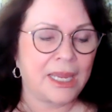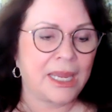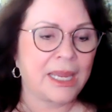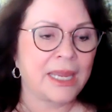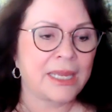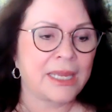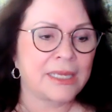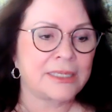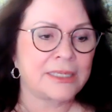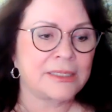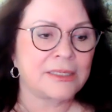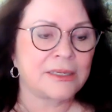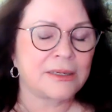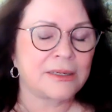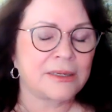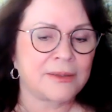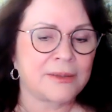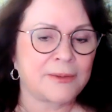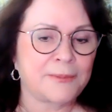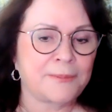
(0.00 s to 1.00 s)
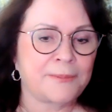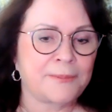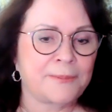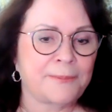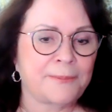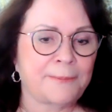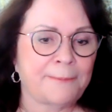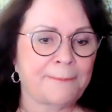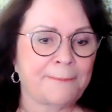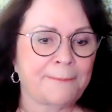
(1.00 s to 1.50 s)
And um,
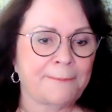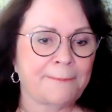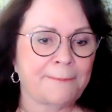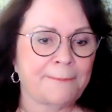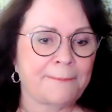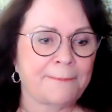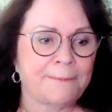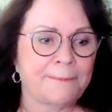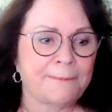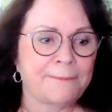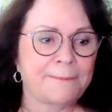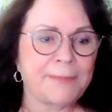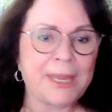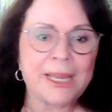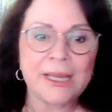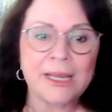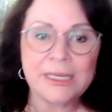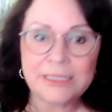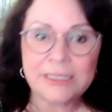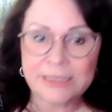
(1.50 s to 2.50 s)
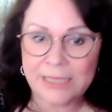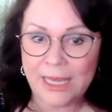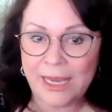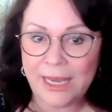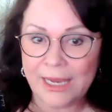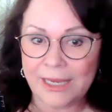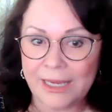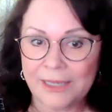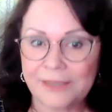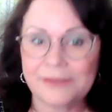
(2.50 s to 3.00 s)
may I
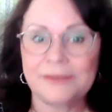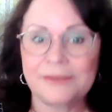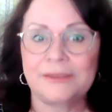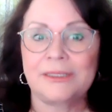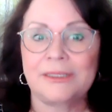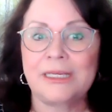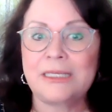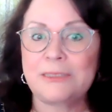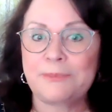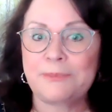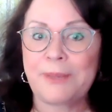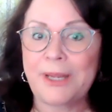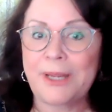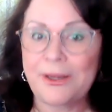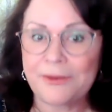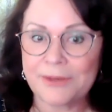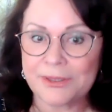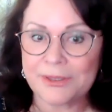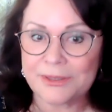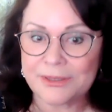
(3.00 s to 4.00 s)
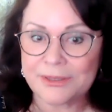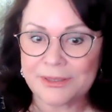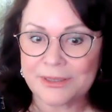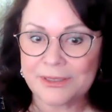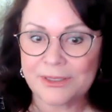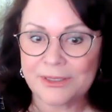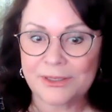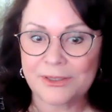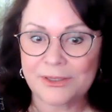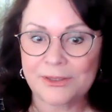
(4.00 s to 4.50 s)
say, his
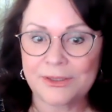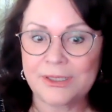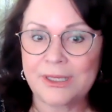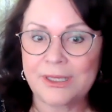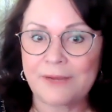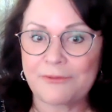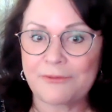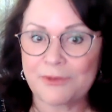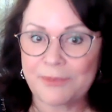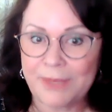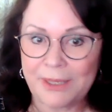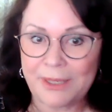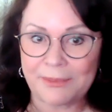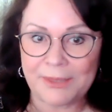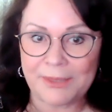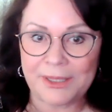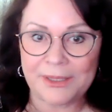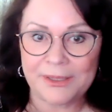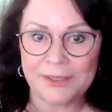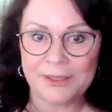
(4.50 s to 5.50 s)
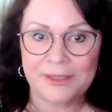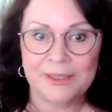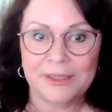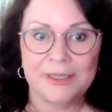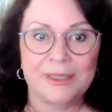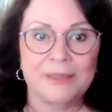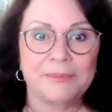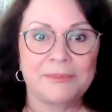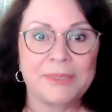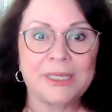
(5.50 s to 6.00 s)
parents could never meet me
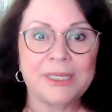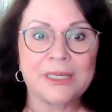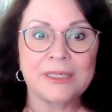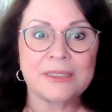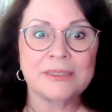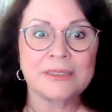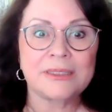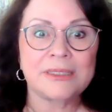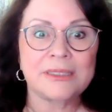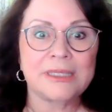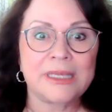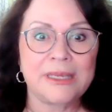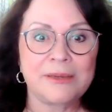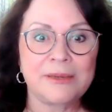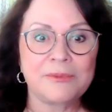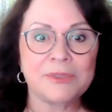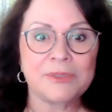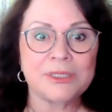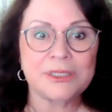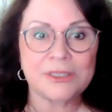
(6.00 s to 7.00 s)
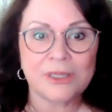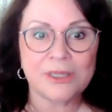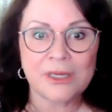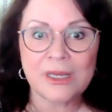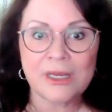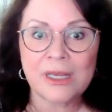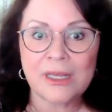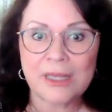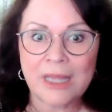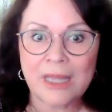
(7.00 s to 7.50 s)
because he was
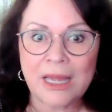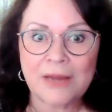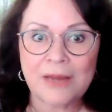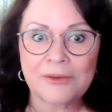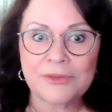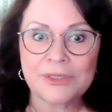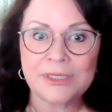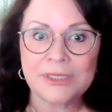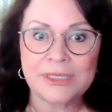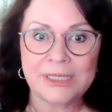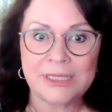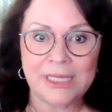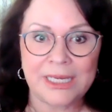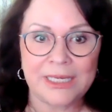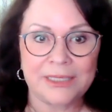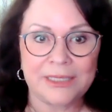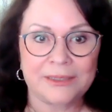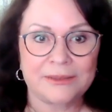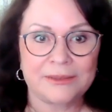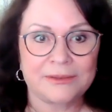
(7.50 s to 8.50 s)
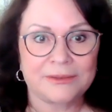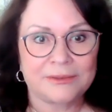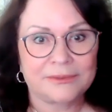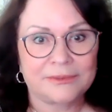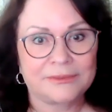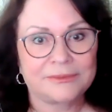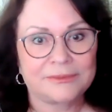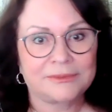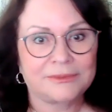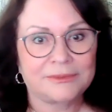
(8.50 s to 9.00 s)
not allowed to date
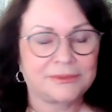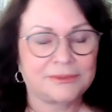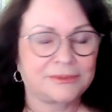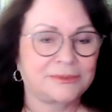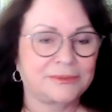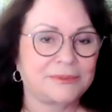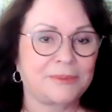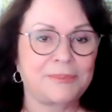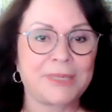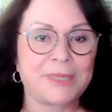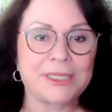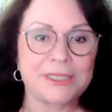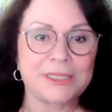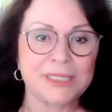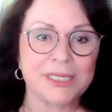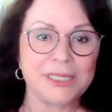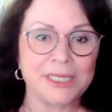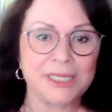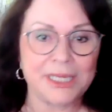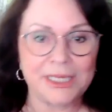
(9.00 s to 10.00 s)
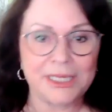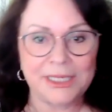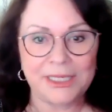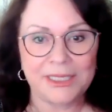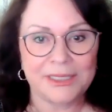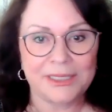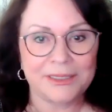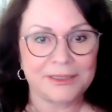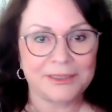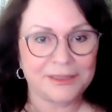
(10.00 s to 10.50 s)
a Mexican
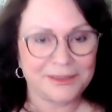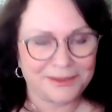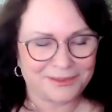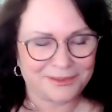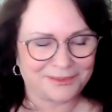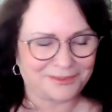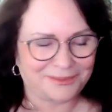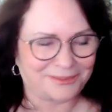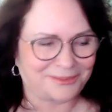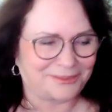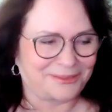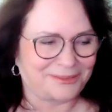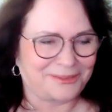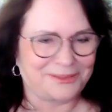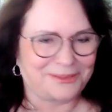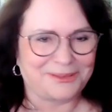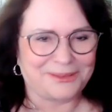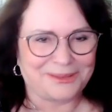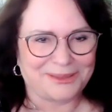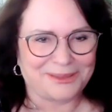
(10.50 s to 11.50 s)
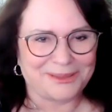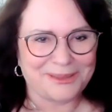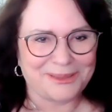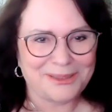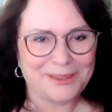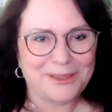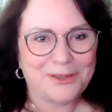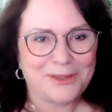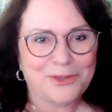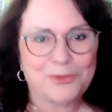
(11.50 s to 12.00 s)
Indian,
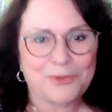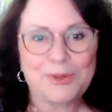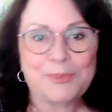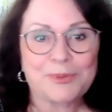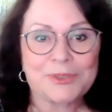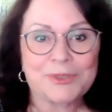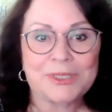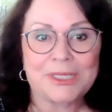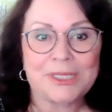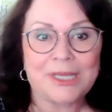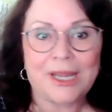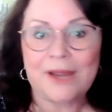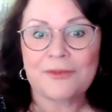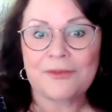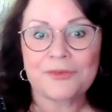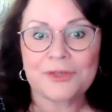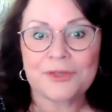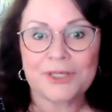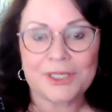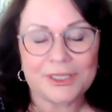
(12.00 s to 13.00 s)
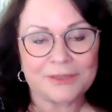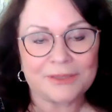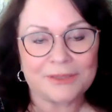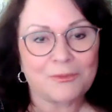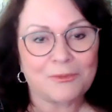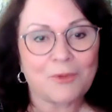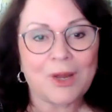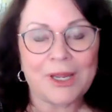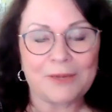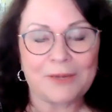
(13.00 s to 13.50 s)
3% African
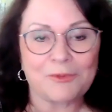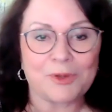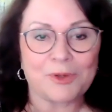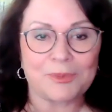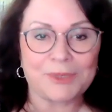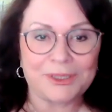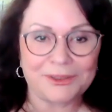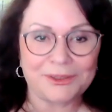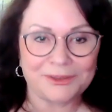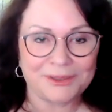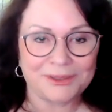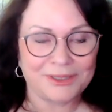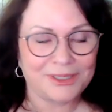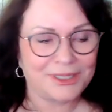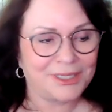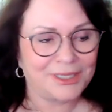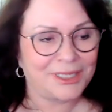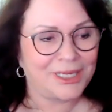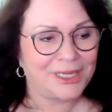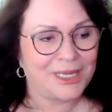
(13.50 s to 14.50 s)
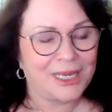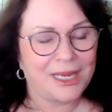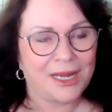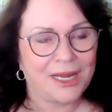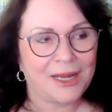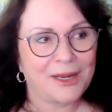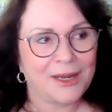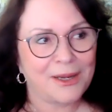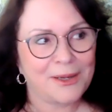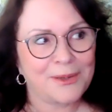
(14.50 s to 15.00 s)
white woman
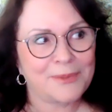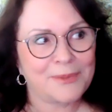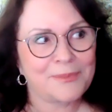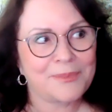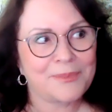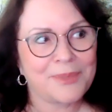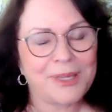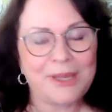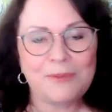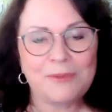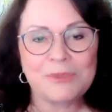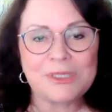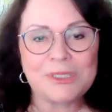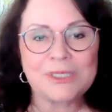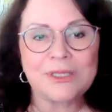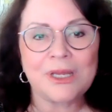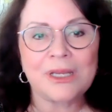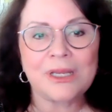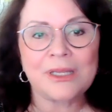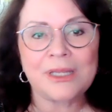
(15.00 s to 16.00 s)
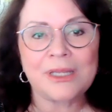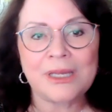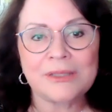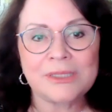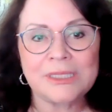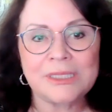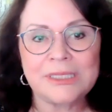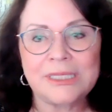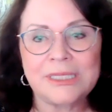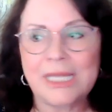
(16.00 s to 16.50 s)
um, he was not
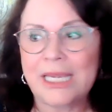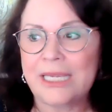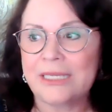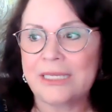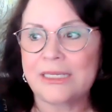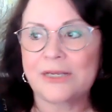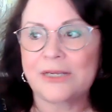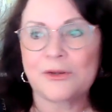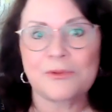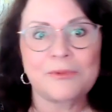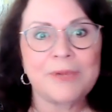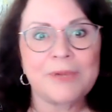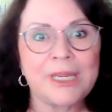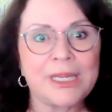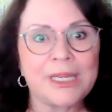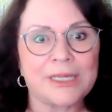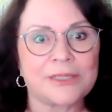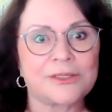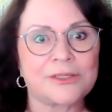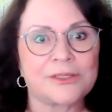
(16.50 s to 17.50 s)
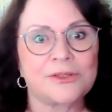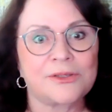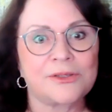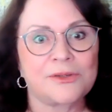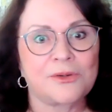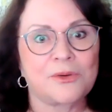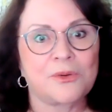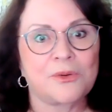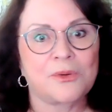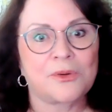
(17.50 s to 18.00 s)
allowed to date Korean
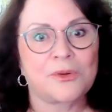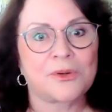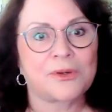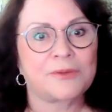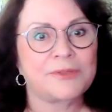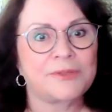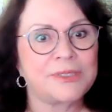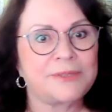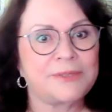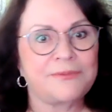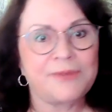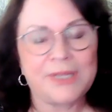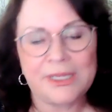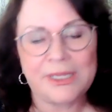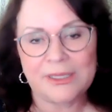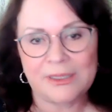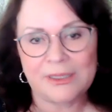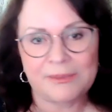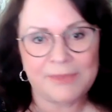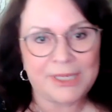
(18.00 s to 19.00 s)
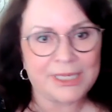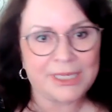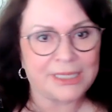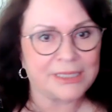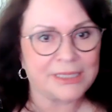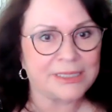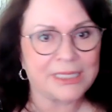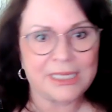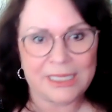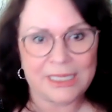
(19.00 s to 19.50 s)
or
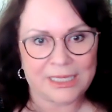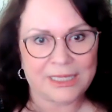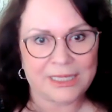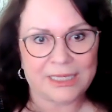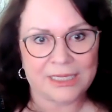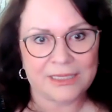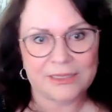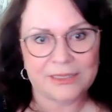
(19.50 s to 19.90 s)
Vietnamese, anything.